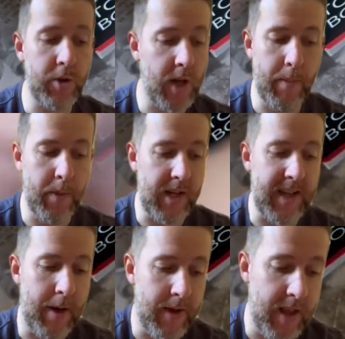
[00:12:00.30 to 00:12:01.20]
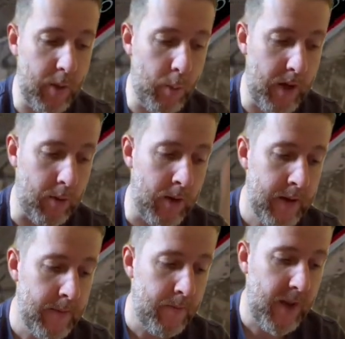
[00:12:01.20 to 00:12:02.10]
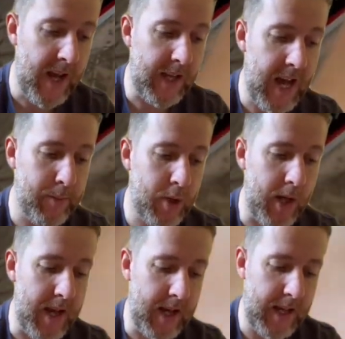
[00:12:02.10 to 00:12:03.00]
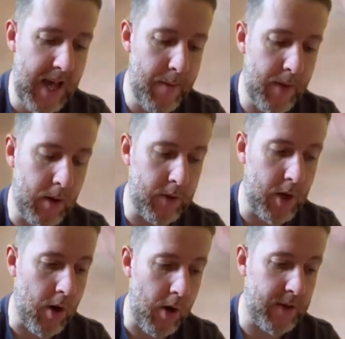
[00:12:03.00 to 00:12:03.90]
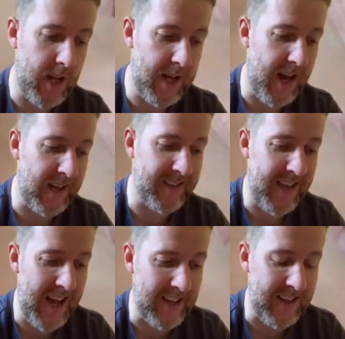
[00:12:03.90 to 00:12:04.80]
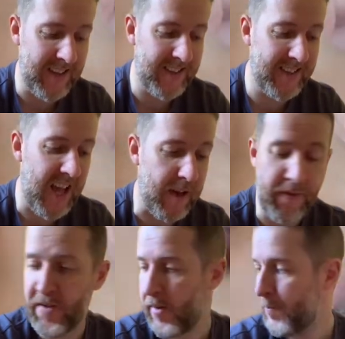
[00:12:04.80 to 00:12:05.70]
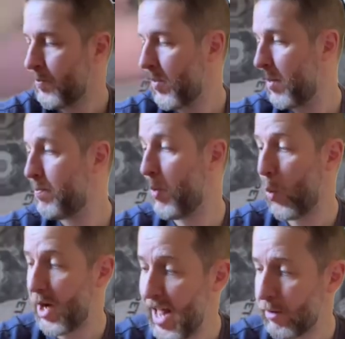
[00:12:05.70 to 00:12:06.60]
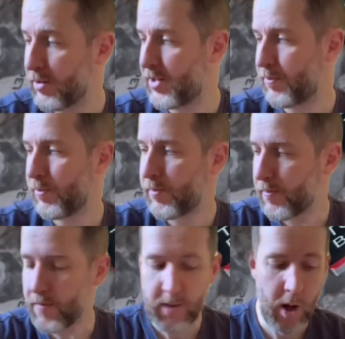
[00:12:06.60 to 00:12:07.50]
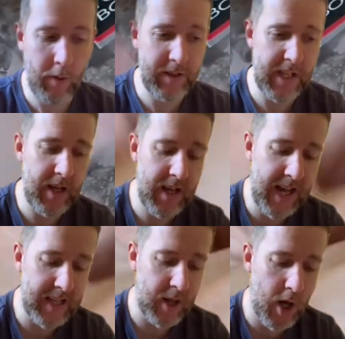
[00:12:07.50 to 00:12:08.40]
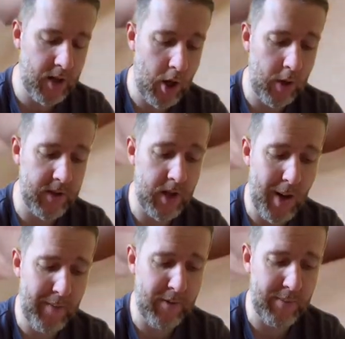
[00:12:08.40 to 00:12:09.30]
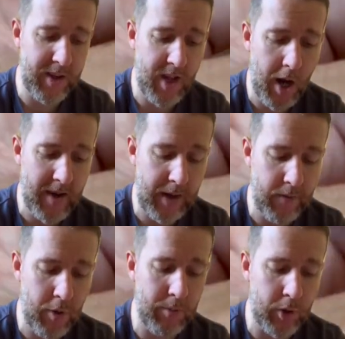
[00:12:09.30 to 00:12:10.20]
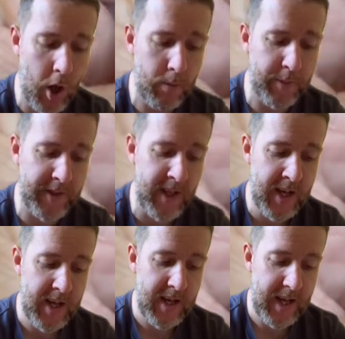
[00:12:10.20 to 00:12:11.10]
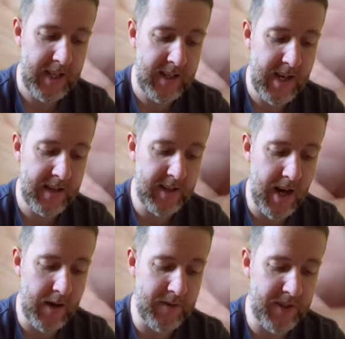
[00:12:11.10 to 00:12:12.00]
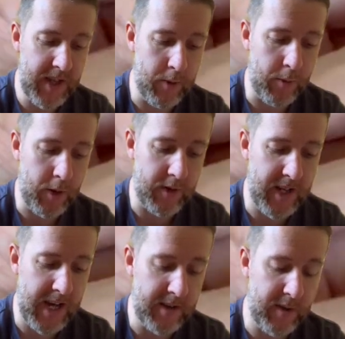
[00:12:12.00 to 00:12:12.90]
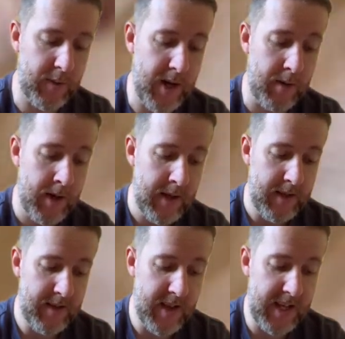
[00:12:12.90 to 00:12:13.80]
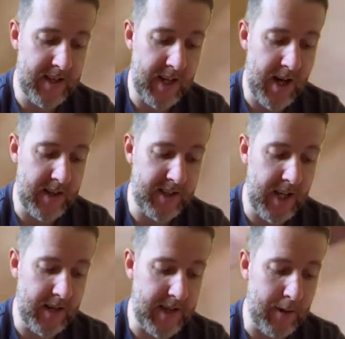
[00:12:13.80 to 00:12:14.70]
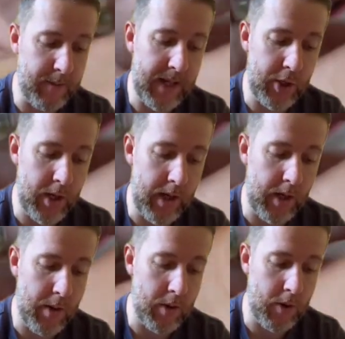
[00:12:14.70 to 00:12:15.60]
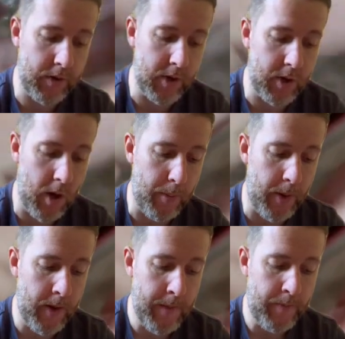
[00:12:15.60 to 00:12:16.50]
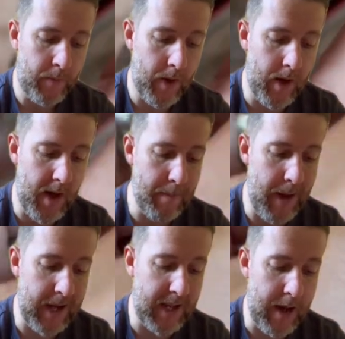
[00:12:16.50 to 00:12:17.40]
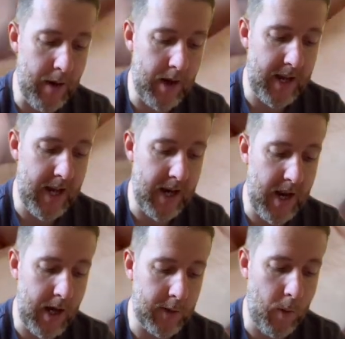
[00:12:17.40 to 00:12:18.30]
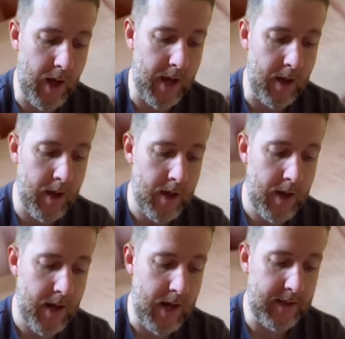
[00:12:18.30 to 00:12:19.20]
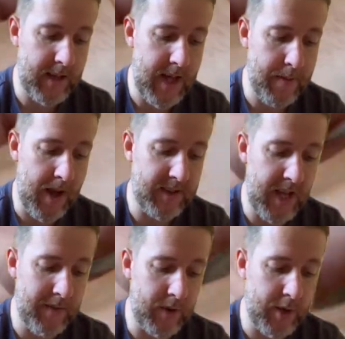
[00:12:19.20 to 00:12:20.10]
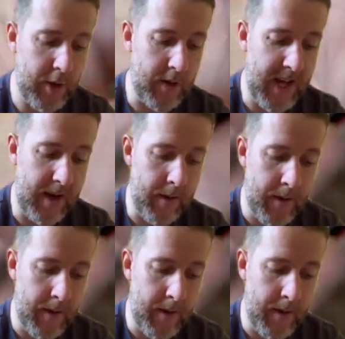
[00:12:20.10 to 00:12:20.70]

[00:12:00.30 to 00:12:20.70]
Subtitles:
of companies out there that will encapsulate and keep those cards nice and safe. But what else? Obviously, you can get cards that come from direct from Topps in these kind of sealed containers as well. So there's the kind of stickers I was mentioning, go across the top and back down. And again, a nice way to keep that safe and secure again.